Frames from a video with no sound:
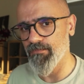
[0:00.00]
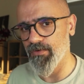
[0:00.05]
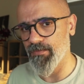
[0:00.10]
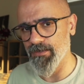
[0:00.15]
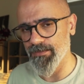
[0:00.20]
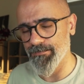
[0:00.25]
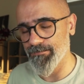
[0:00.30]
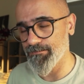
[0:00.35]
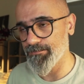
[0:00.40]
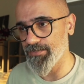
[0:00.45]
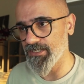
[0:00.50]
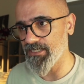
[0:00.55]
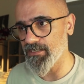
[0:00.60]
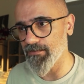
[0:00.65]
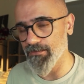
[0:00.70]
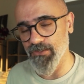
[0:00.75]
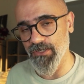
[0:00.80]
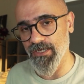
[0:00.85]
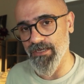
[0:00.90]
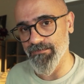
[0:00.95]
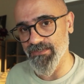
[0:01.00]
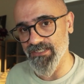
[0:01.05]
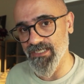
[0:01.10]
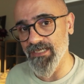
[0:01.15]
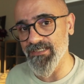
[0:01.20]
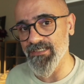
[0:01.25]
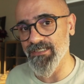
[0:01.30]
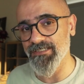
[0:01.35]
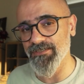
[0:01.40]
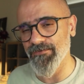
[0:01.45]
PWM
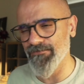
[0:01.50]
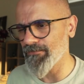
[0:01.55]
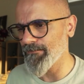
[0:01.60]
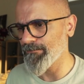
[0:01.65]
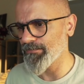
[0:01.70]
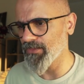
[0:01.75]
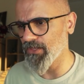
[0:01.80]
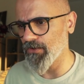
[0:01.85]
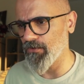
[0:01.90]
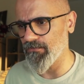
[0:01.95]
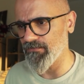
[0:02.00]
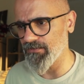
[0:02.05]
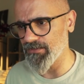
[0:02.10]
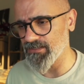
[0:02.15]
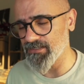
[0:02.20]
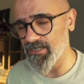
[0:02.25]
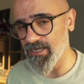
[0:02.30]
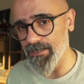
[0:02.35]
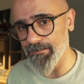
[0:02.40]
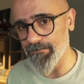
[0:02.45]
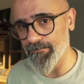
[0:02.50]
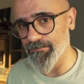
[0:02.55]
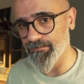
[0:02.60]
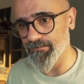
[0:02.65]
sensitive over time.